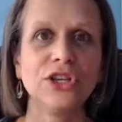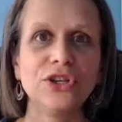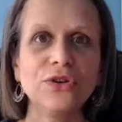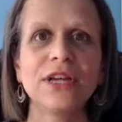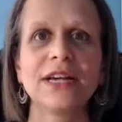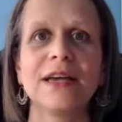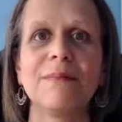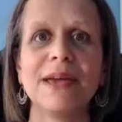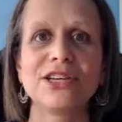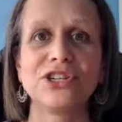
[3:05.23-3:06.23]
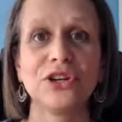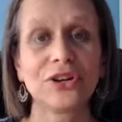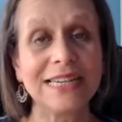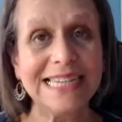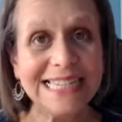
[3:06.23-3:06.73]
You think it makes you
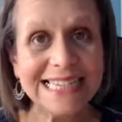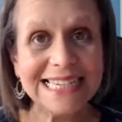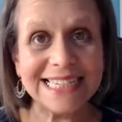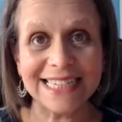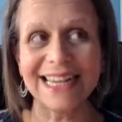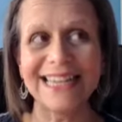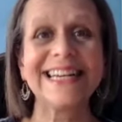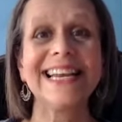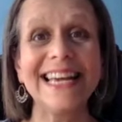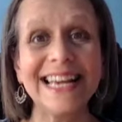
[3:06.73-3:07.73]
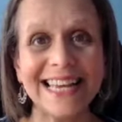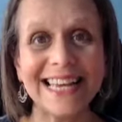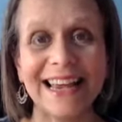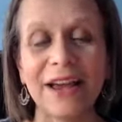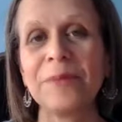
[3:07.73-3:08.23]
look needy and
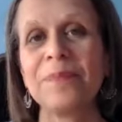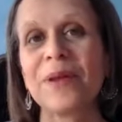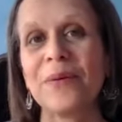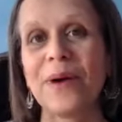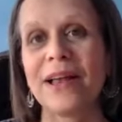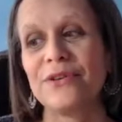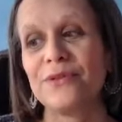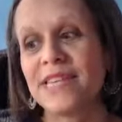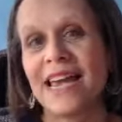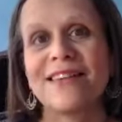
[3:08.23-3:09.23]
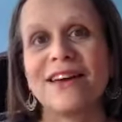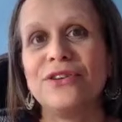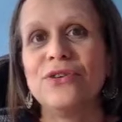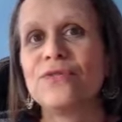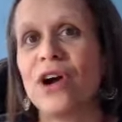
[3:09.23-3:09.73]
clingy when you say that
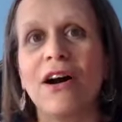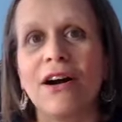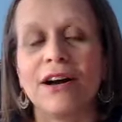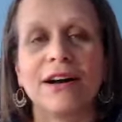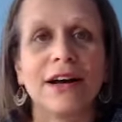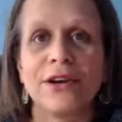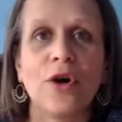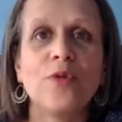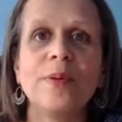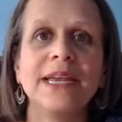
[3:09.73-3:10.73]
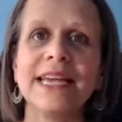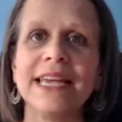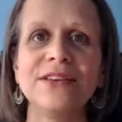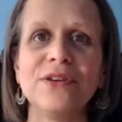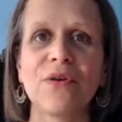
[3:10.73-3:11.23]
you've got an opening
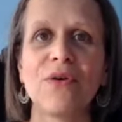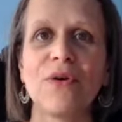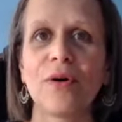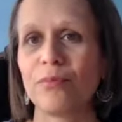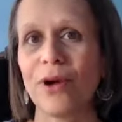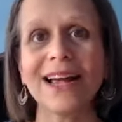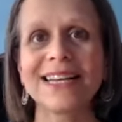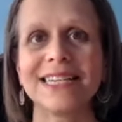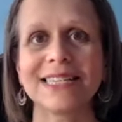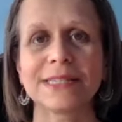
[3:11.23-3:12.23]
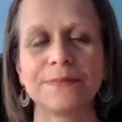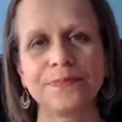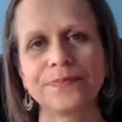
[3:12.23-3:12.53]
in your practice.